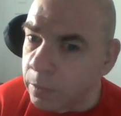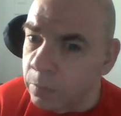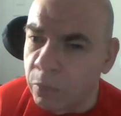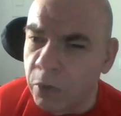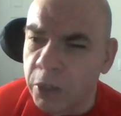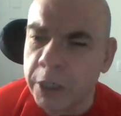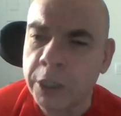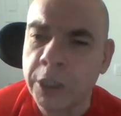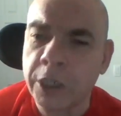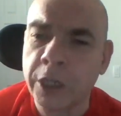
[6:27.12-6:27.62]

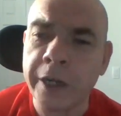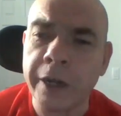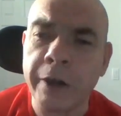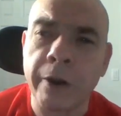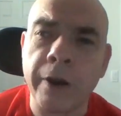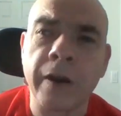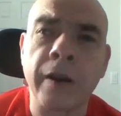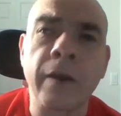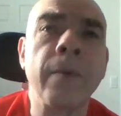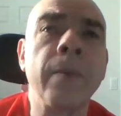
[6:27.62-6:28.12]
Pretty
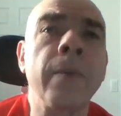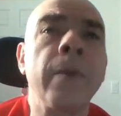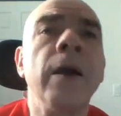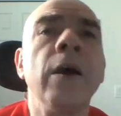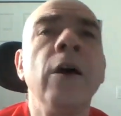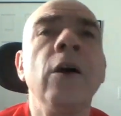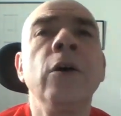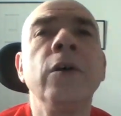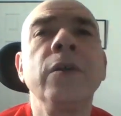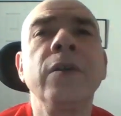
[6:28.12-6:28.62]
generic.
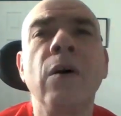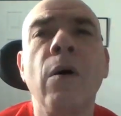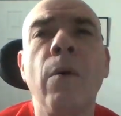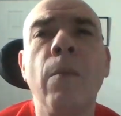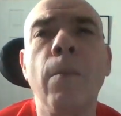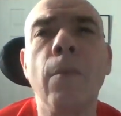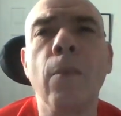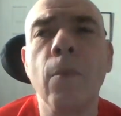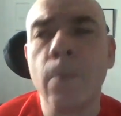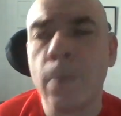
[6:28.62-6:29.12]

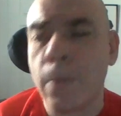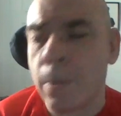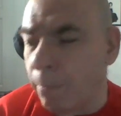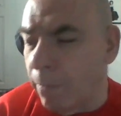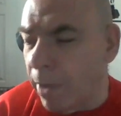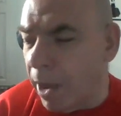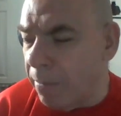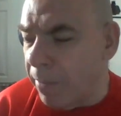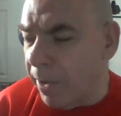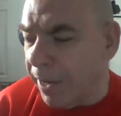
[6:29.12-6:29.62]
So
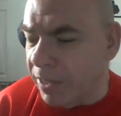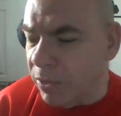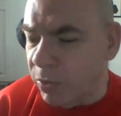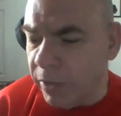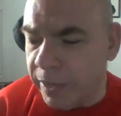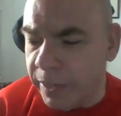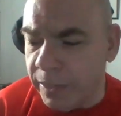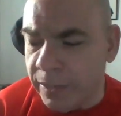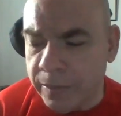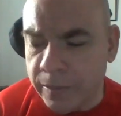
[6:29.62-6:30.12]
Bob
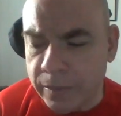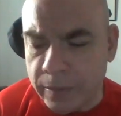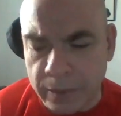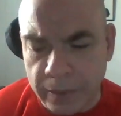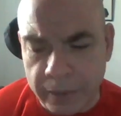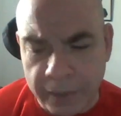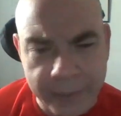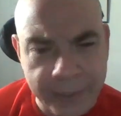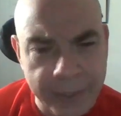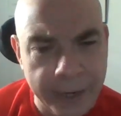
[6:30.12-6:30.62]
Ezrin
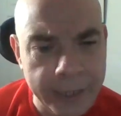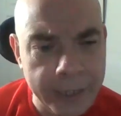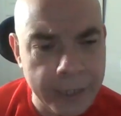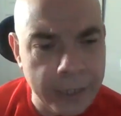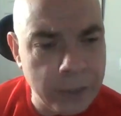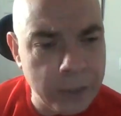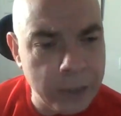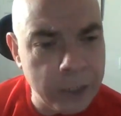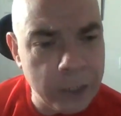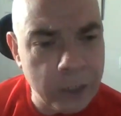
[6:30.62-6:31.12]

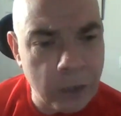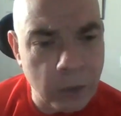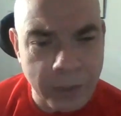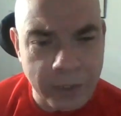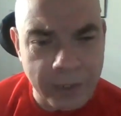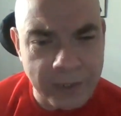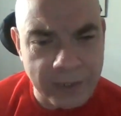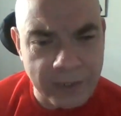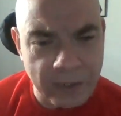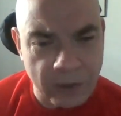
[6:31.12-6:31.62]
decided,
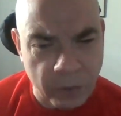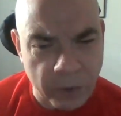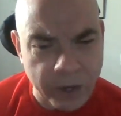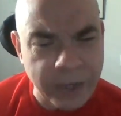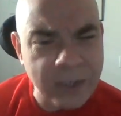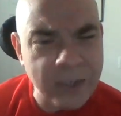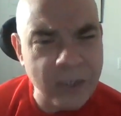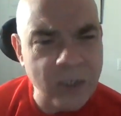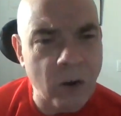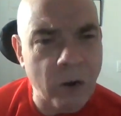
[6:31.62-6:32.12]
this is a
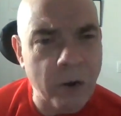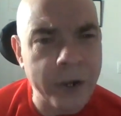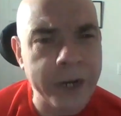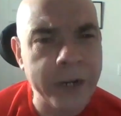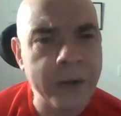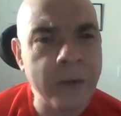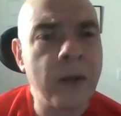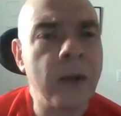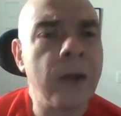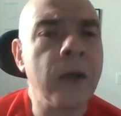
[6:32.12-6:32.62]
great
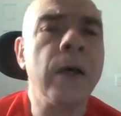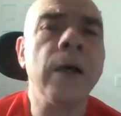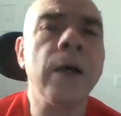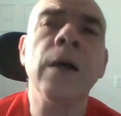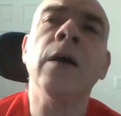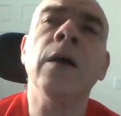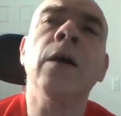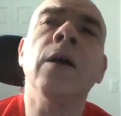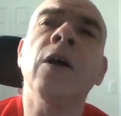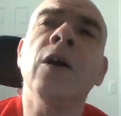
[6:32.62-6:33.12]
story.
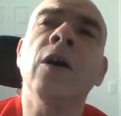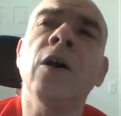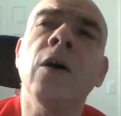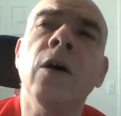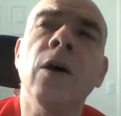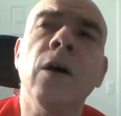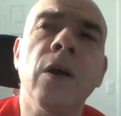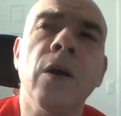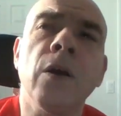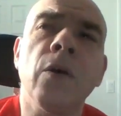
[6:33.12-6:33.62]

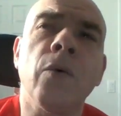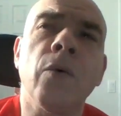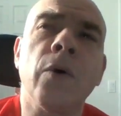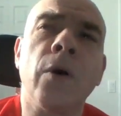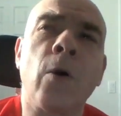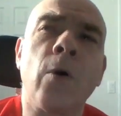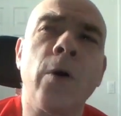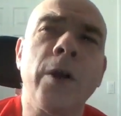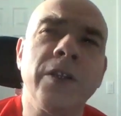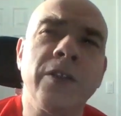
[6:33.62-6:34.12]
We're
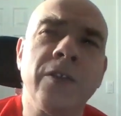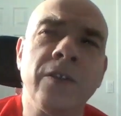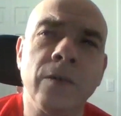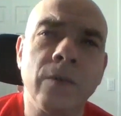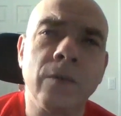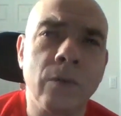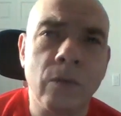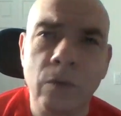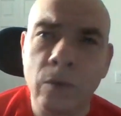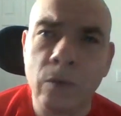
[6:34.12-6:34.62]
going
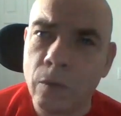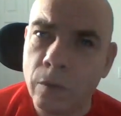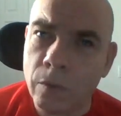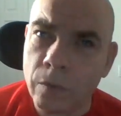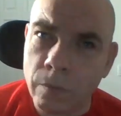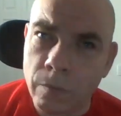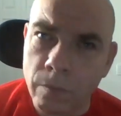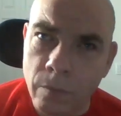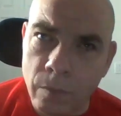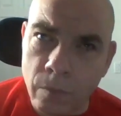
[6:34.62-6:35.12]
to
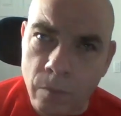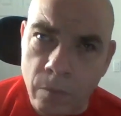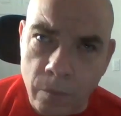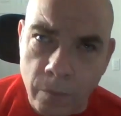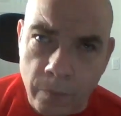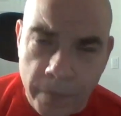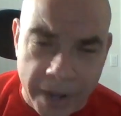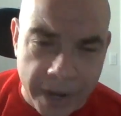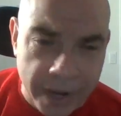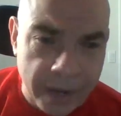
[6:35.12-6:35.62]

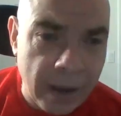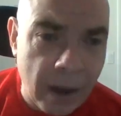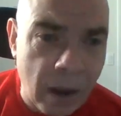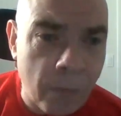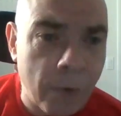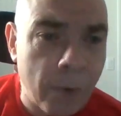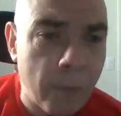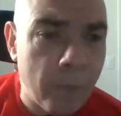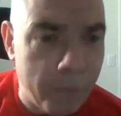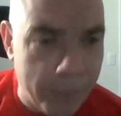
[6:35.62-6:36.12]
make an
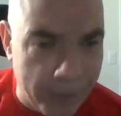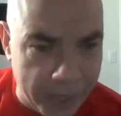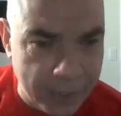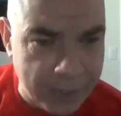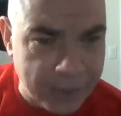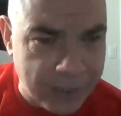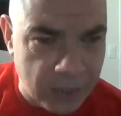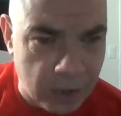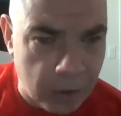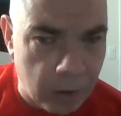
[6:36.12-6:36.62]
album
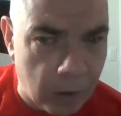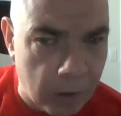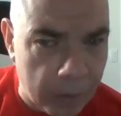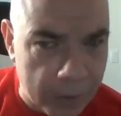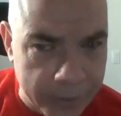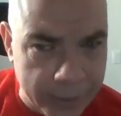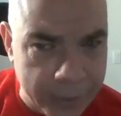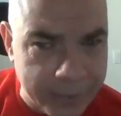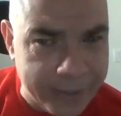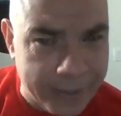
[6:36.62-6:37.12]
based
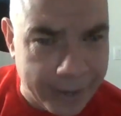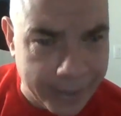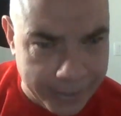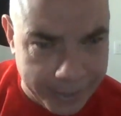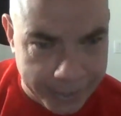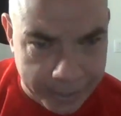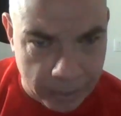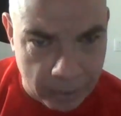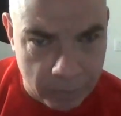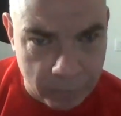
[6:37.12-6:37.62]
on this
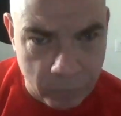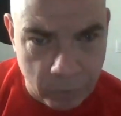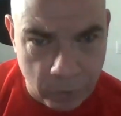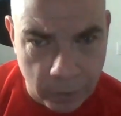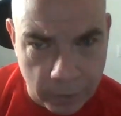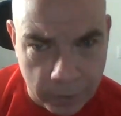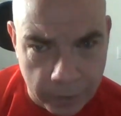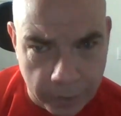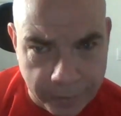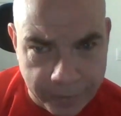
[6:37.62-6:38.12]
idea. We're
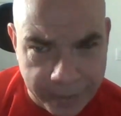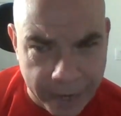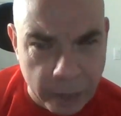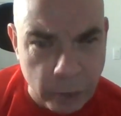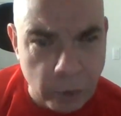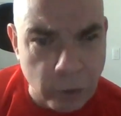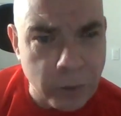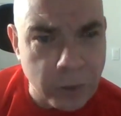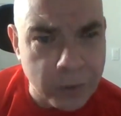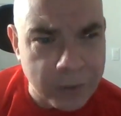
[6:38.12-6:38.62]
going to
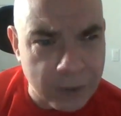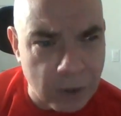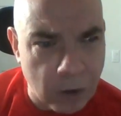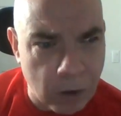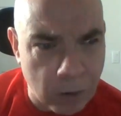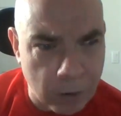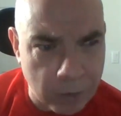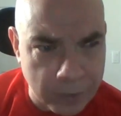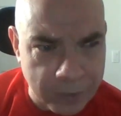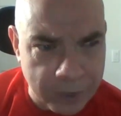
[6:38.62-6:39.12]
tailor the
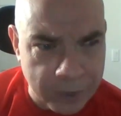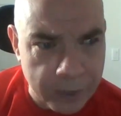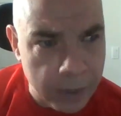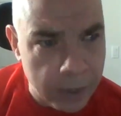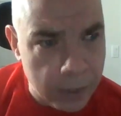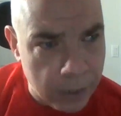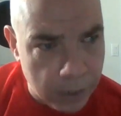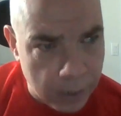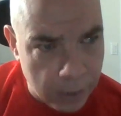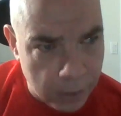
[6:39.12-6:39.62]
songs
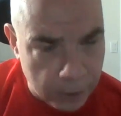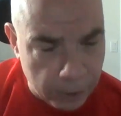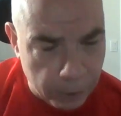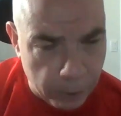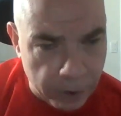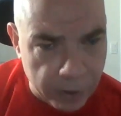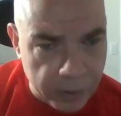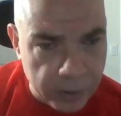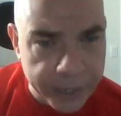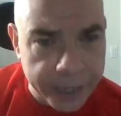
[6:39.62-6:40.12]

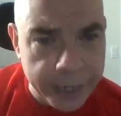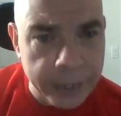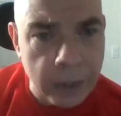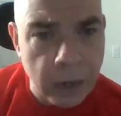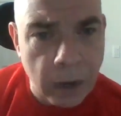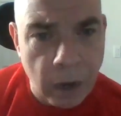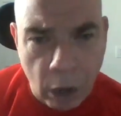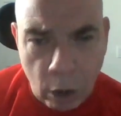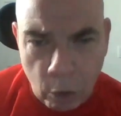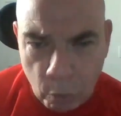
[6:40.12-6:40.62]
lyrically
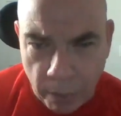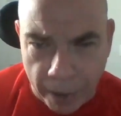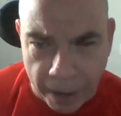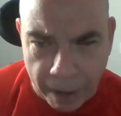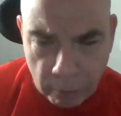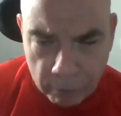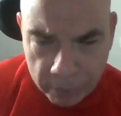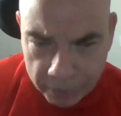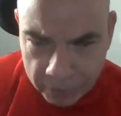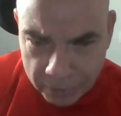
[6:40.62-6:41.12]

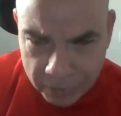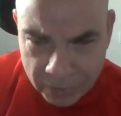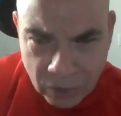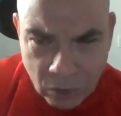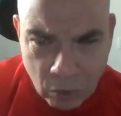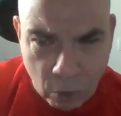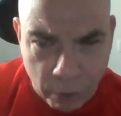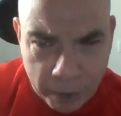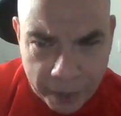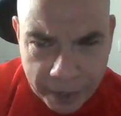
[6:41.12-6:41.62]
around this
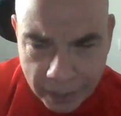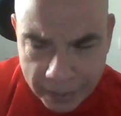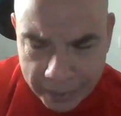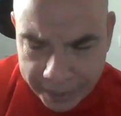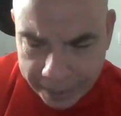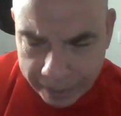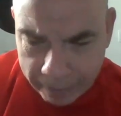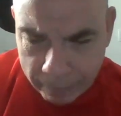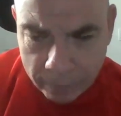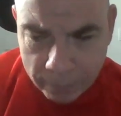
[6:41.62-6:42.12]
story
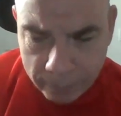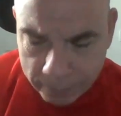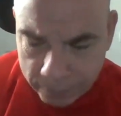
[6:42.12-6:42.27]
idea.